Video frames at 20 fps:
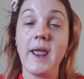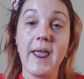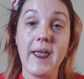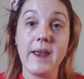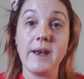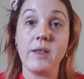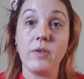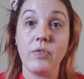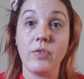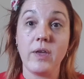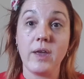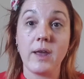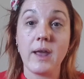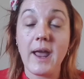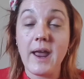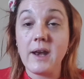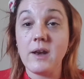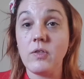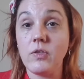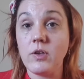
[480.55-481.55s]

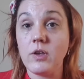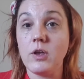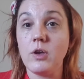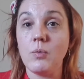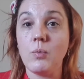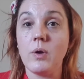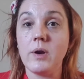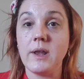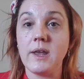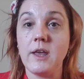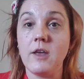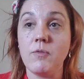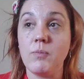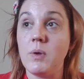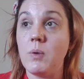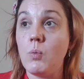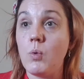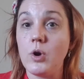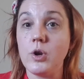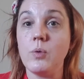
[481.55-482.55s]
anything you want to give me.
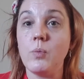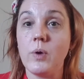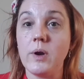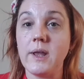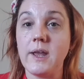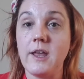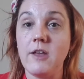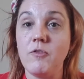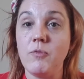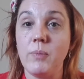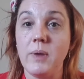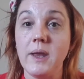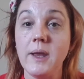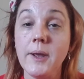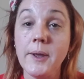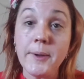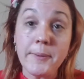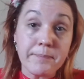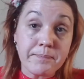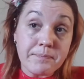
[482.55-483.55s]
What do you want to give me?
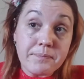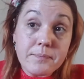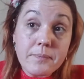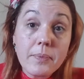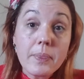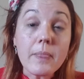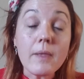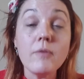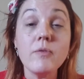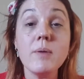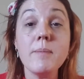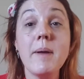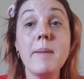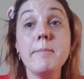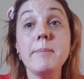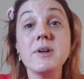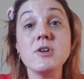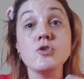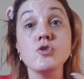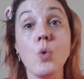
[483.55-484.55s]

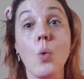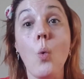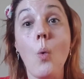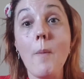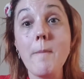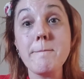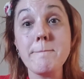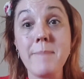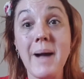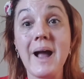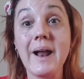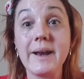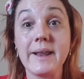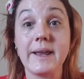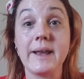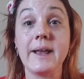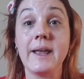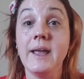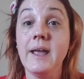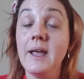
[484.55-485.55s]
Remember, don't
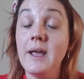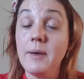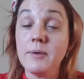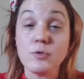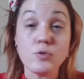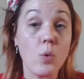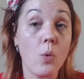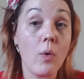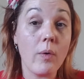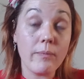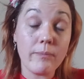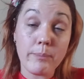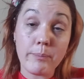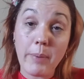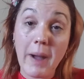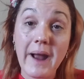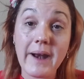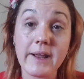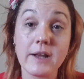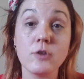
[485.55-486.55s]
panic. Don't
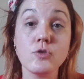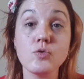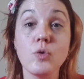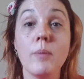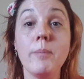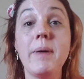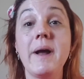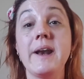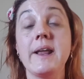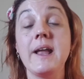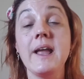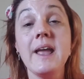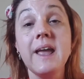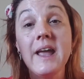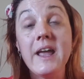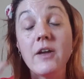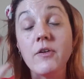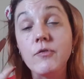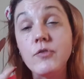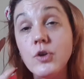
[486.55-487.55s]
panic.
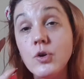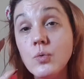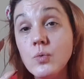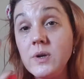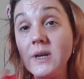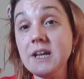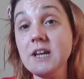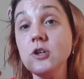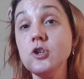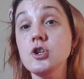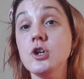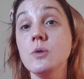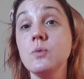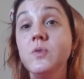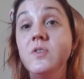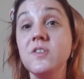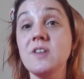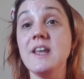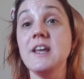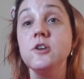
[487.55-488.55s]
If you need to,
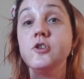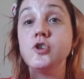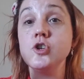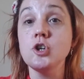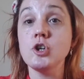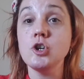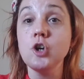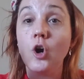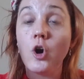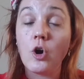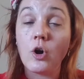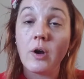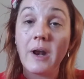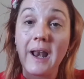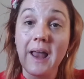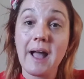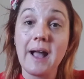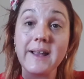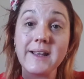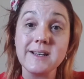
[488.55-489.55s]
say to your
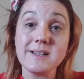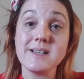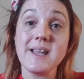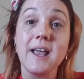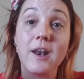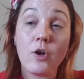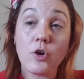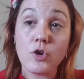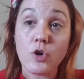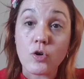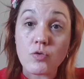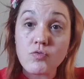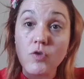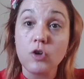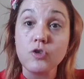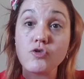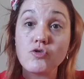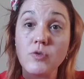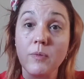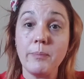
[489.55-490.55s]
clientele or your
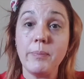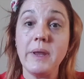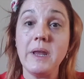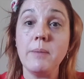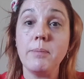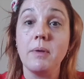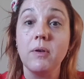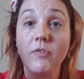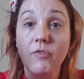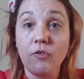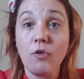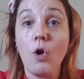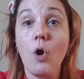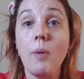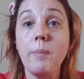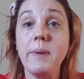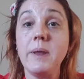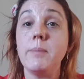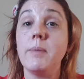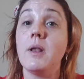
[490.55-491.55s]
rostrum people, floor
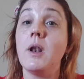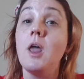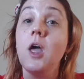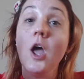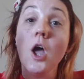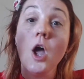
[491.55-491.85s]
people,